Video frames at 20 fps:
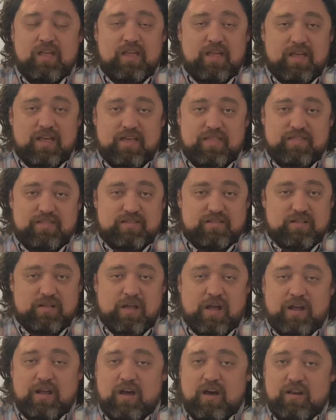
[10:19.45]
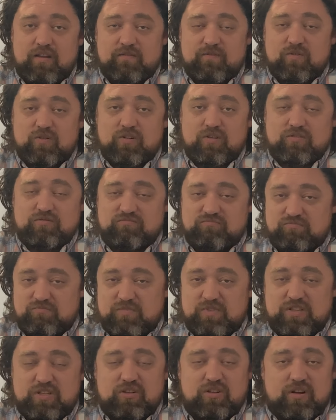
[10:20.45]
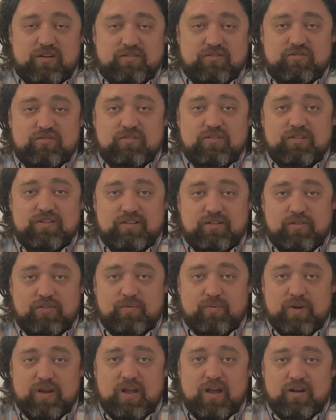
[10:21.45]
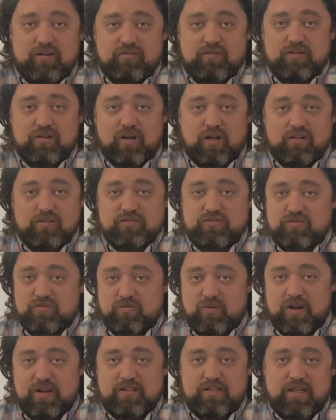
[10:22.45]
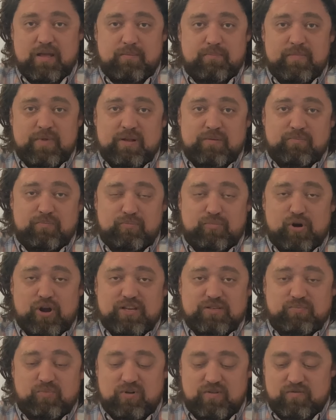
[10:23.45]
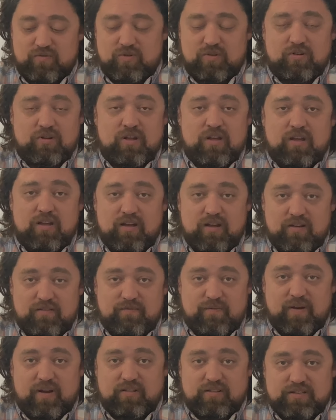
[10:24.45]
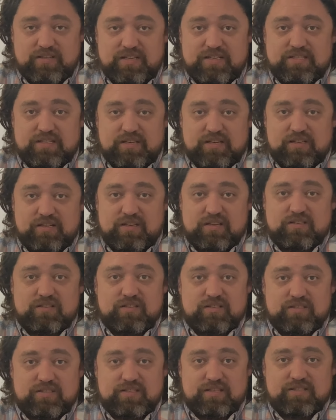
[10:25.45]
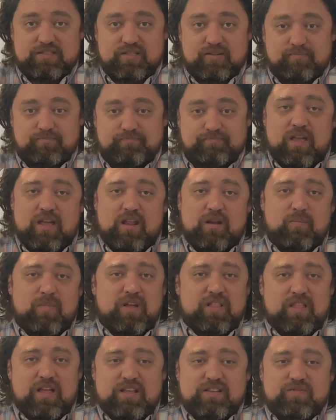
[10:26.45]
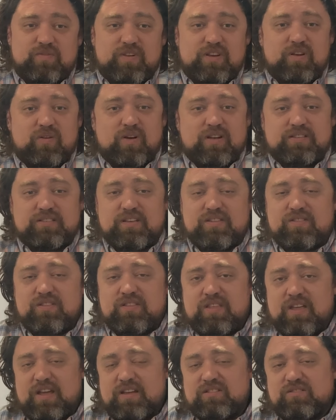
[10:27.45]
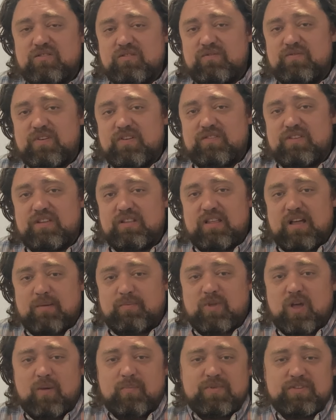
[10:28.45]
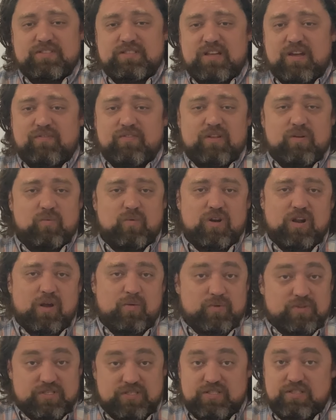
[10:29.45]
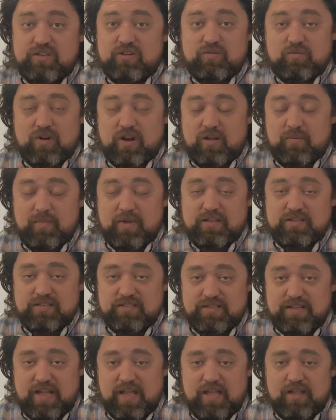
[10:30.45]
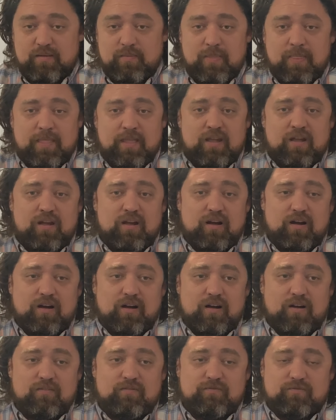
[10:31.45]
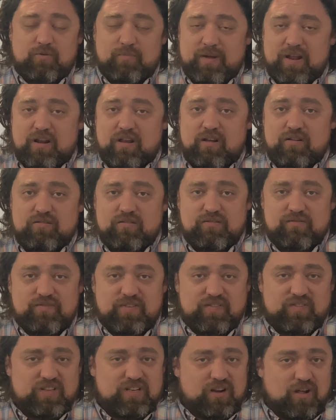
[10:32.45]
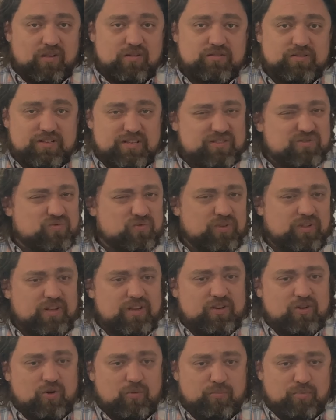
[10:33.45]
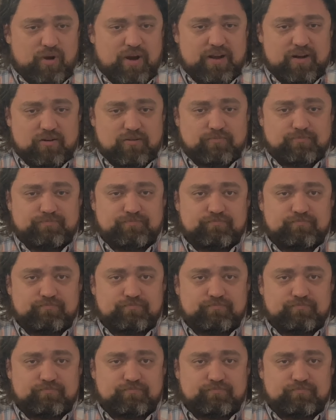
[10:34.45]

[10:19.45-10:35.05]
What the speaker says: and I got it for a little under $300, so right in that mid price point for a fairly decent condition system. And in my last video, I said that the X250 laptop is definitely one I would still recommend today. For about $150, it's really a no-brainer.